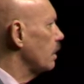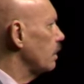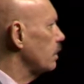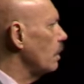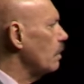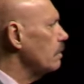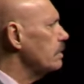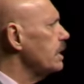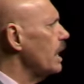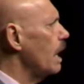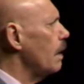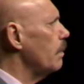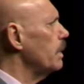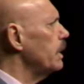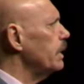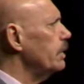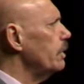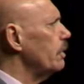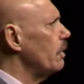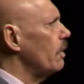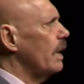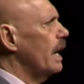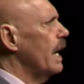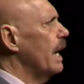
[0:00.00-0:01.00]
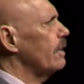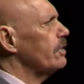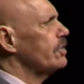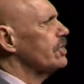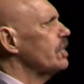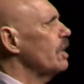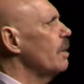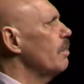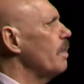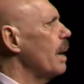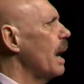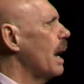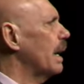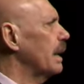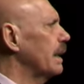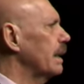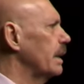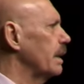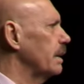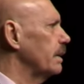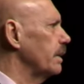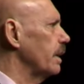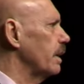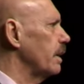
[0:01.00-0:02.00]
Don't tell me you don't have somebody
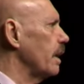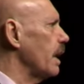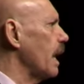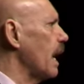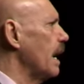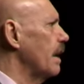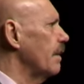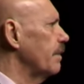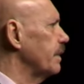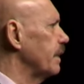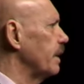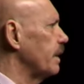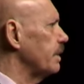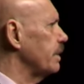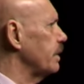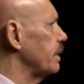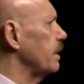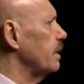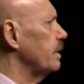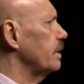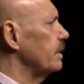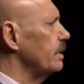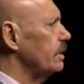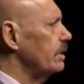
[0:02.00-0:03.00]
in your life that, that